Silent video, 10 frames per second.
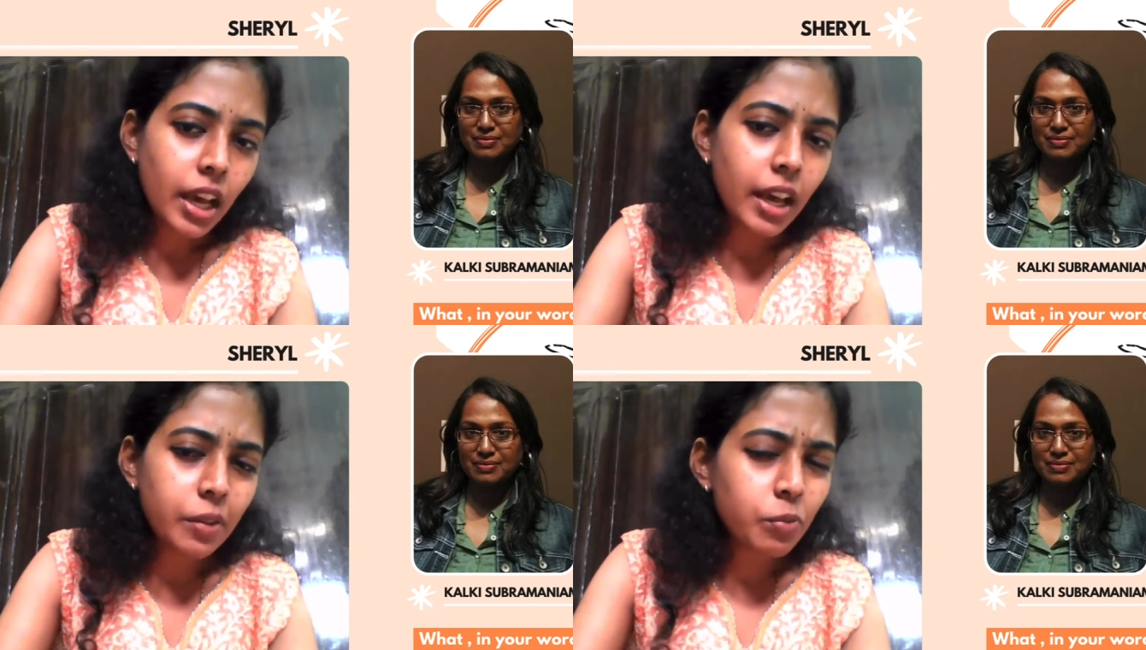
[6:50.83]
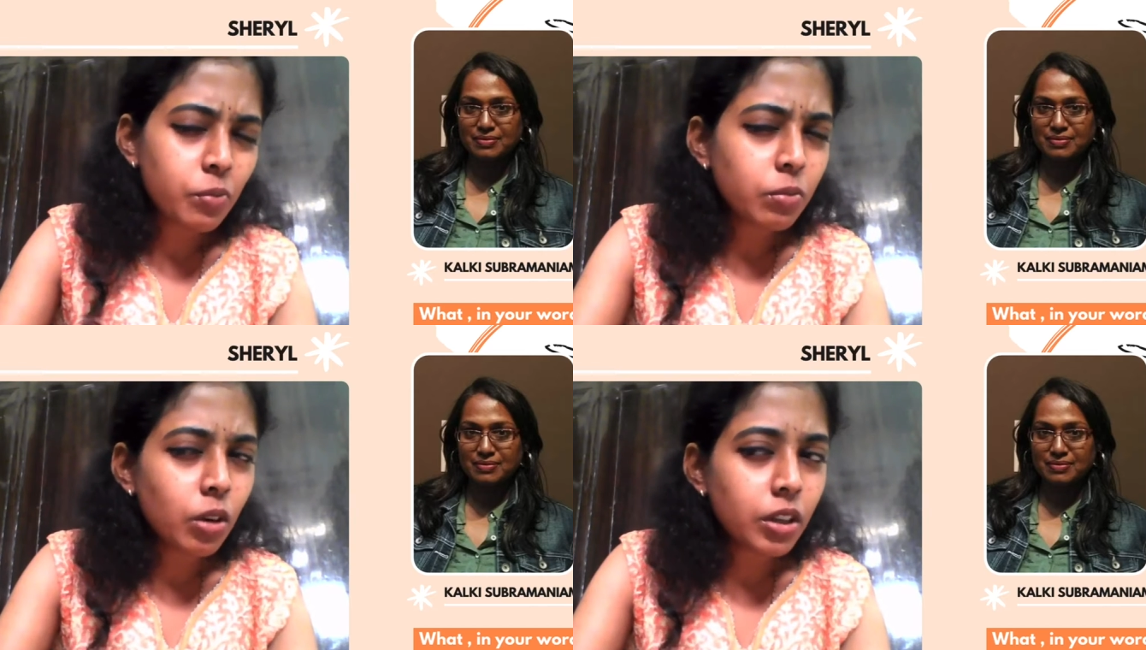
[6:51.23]
Speaker 1: and
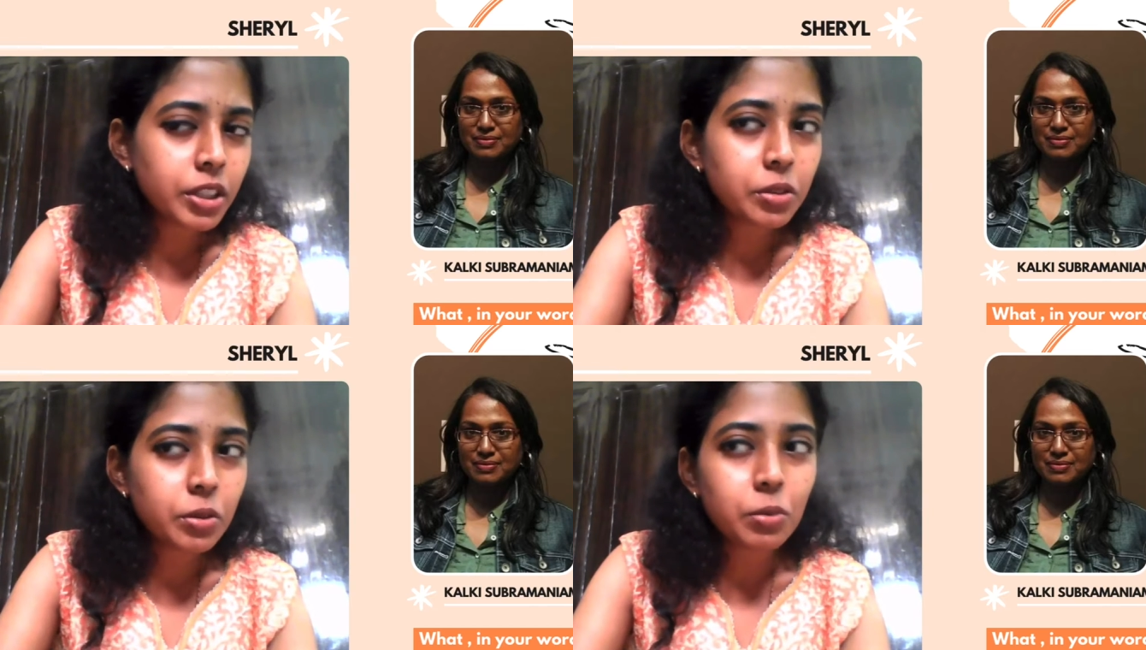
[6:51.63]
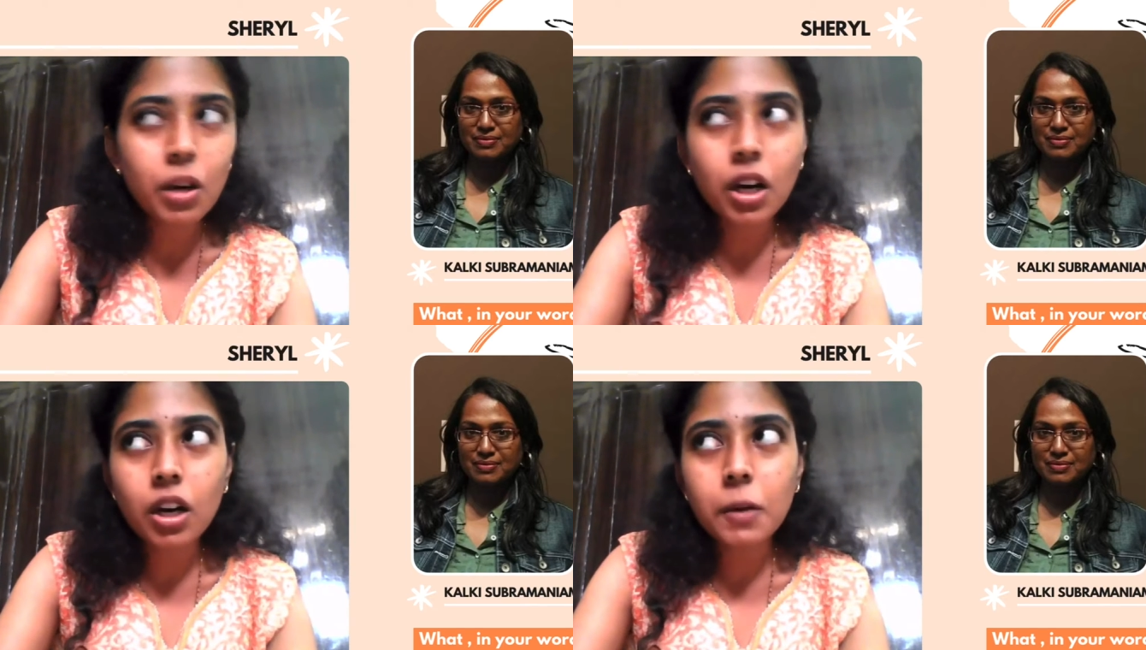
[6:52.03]
what do you
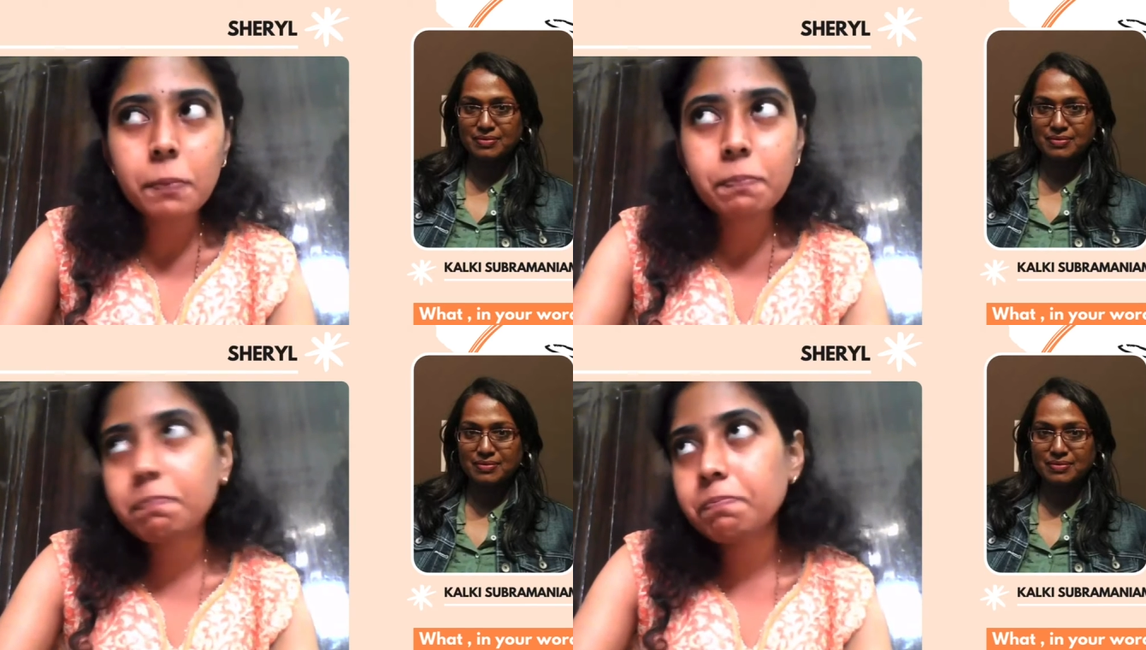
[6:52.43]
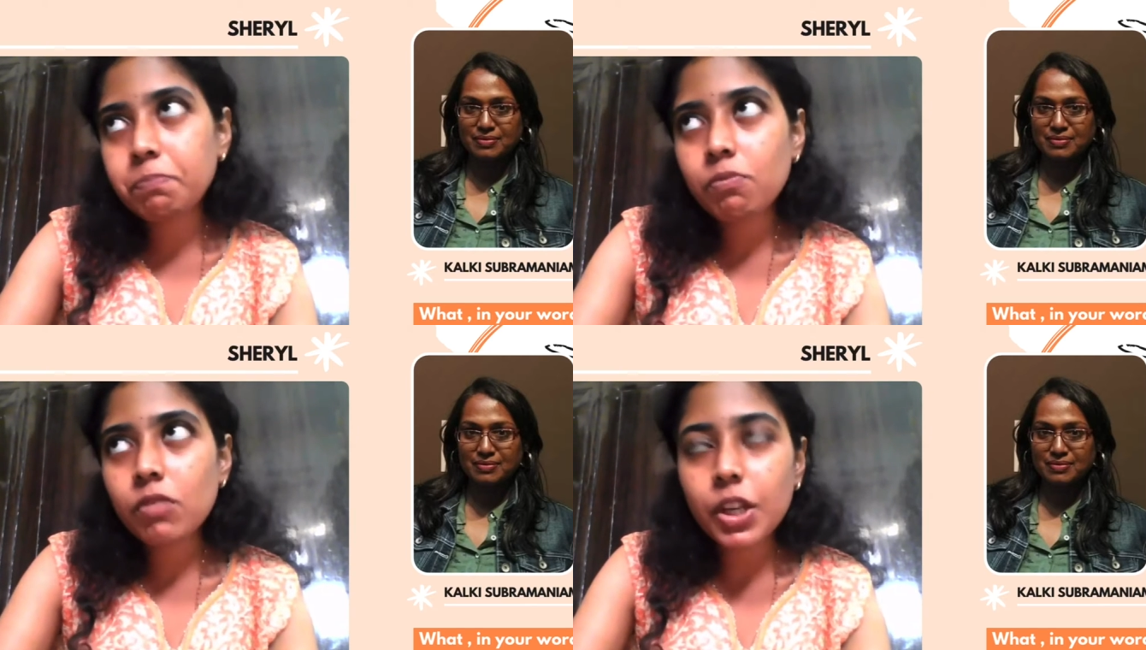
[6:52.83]
um,
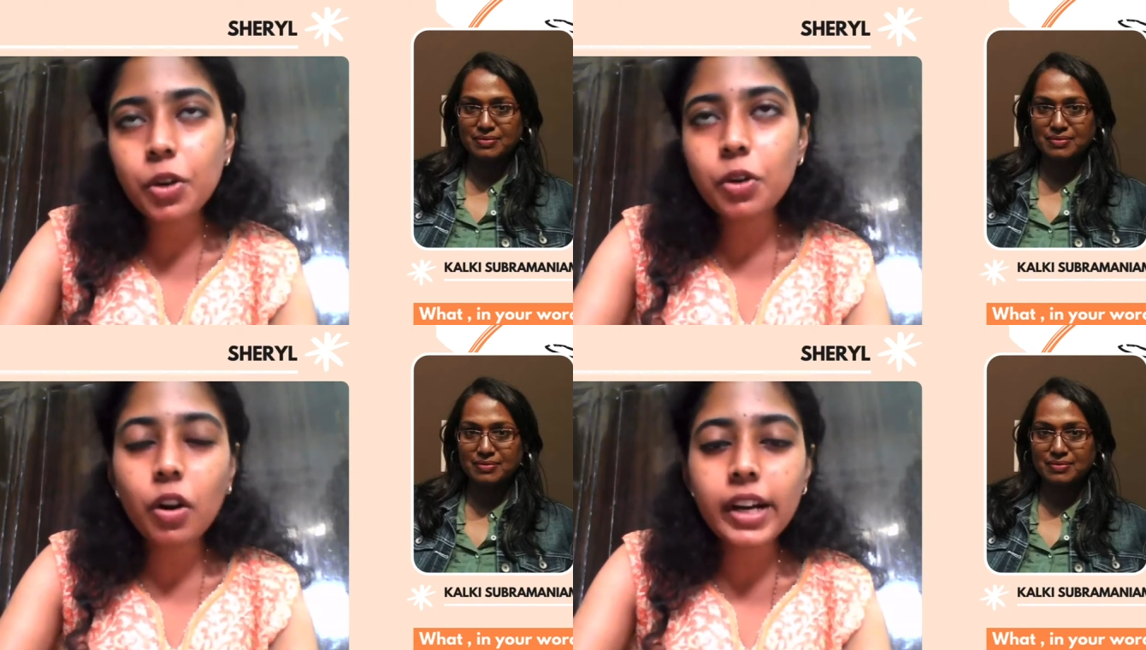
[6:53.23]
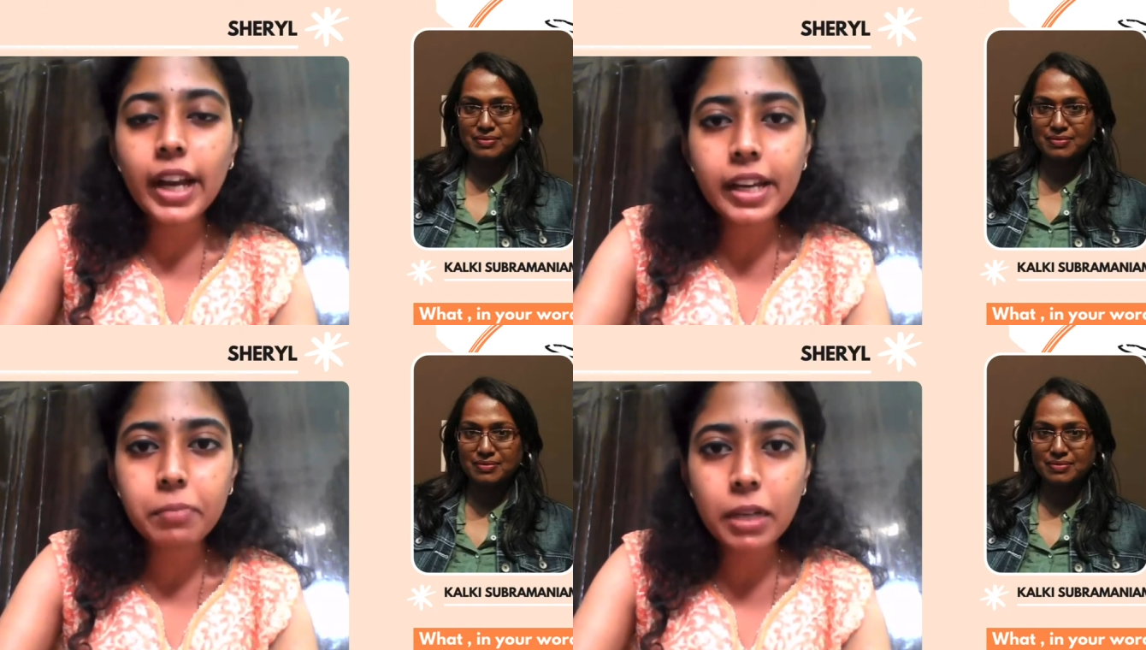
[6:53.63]
you know not
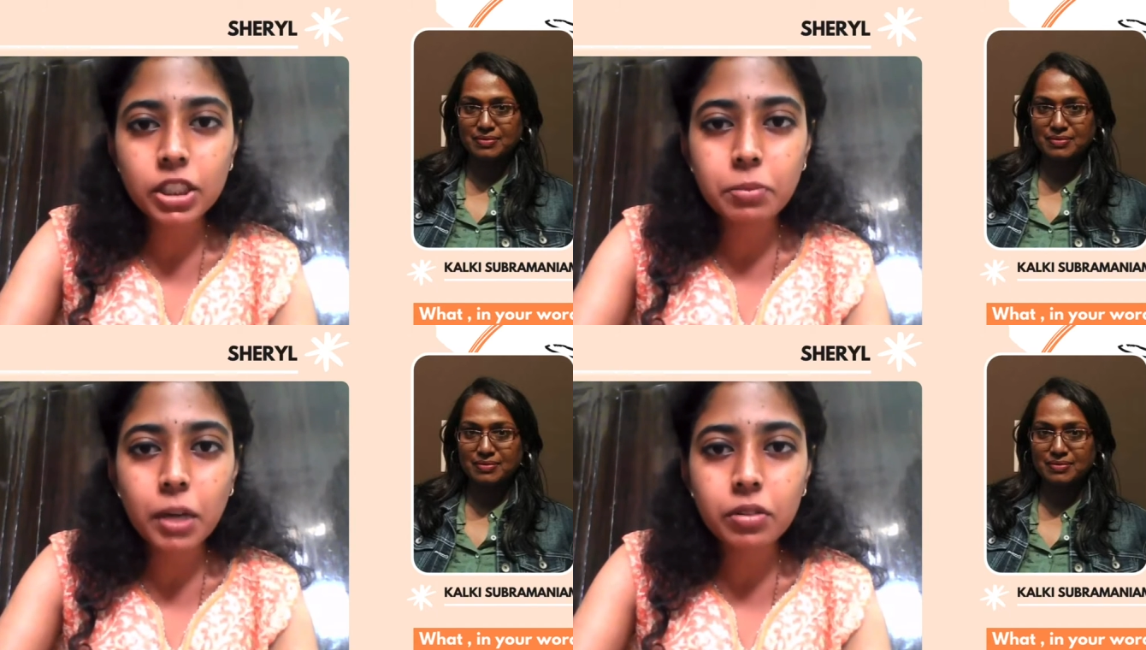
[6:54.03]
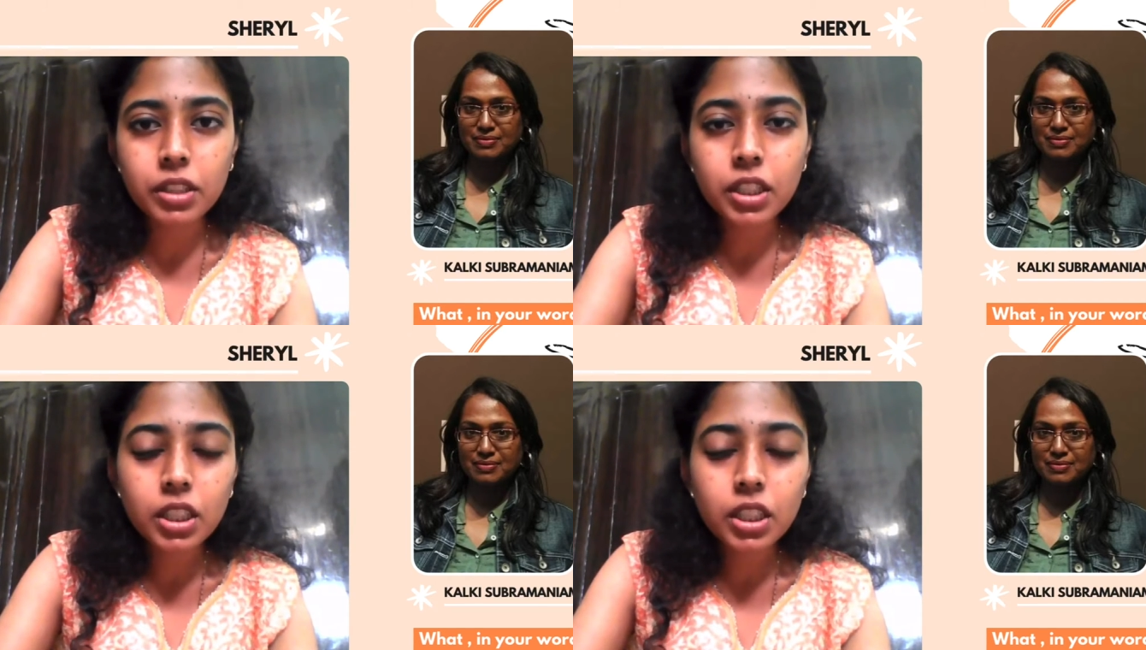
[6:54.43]
like much about it?